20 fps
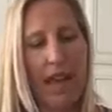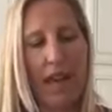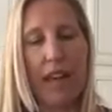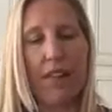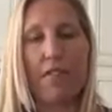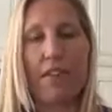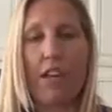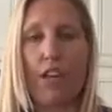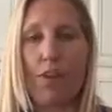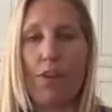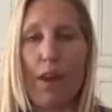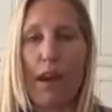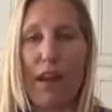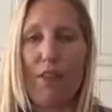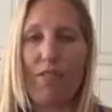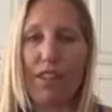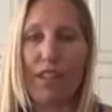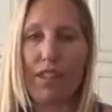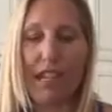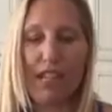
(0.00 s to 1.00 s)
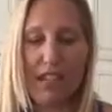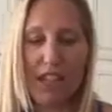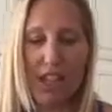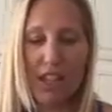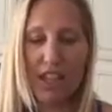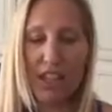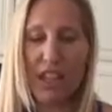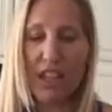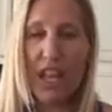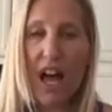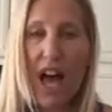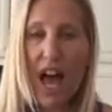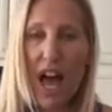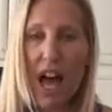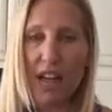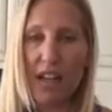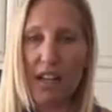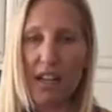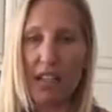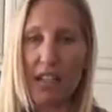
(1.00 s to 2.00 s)
and there you have it. That's a
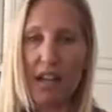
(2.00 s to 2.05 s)
lot